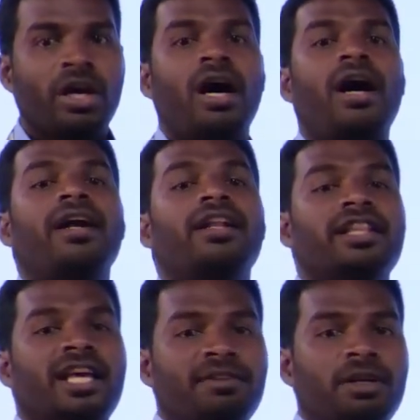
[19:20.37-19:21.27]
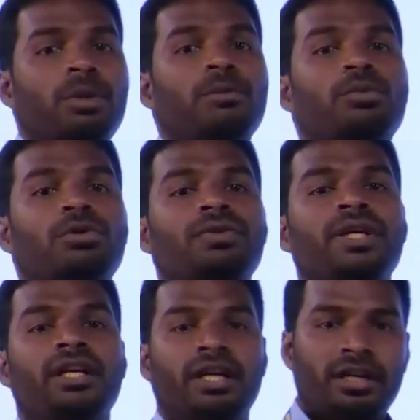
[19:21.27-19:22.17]
and they will be
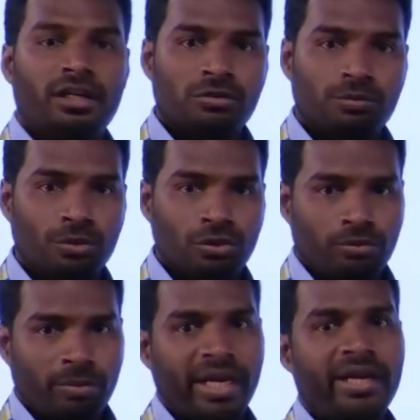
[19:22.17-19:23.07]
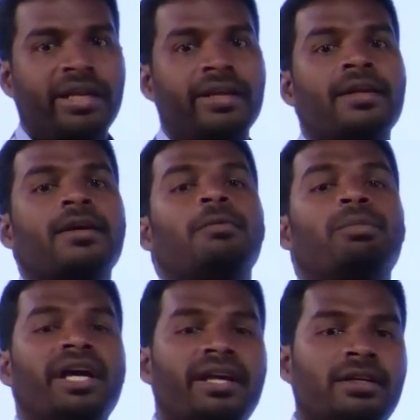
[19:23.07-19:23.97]
moving in a smooth manner
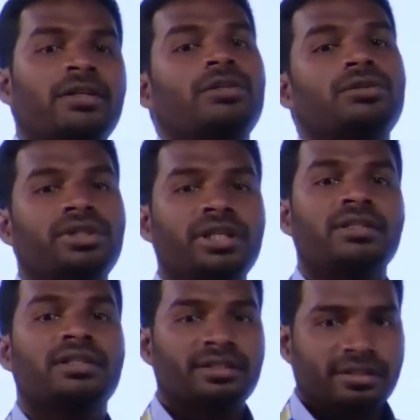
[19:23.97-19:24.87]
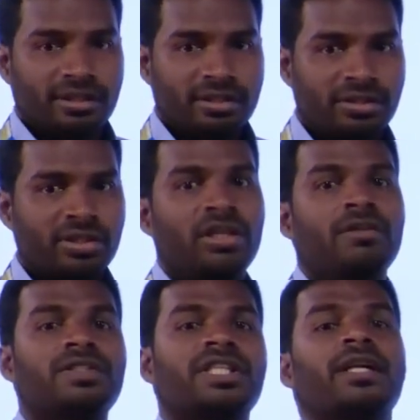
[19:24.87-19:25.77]
by doing research
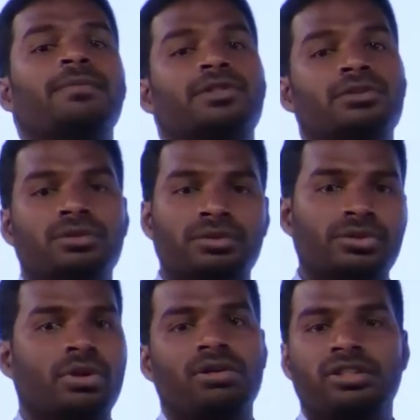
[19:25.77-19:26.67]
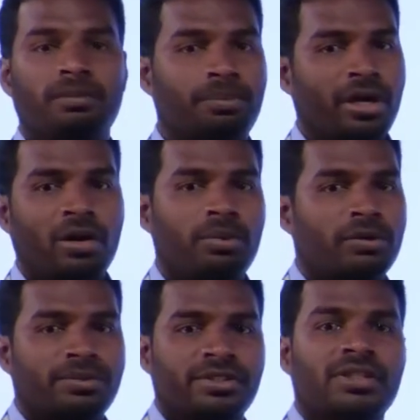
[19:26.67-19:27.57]
which helps to solve the
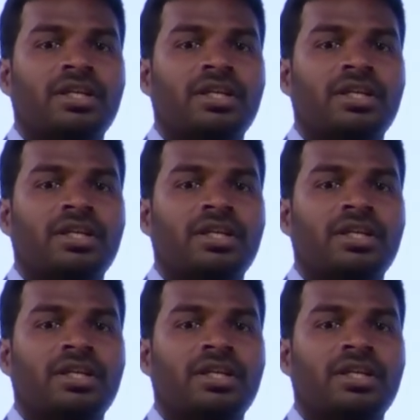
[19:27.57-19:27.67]
problems.